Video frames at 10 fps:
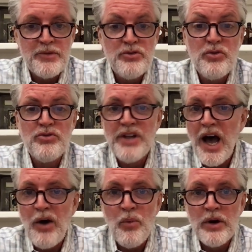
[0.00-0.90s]
You do
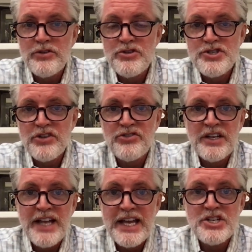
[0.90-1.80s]
not want to just
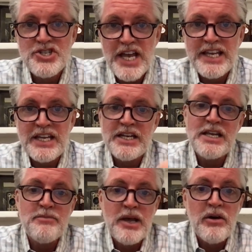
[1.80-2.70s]
send a
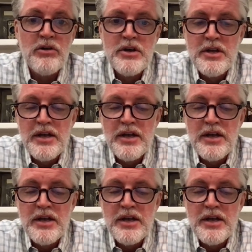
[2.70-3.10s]
check-in email.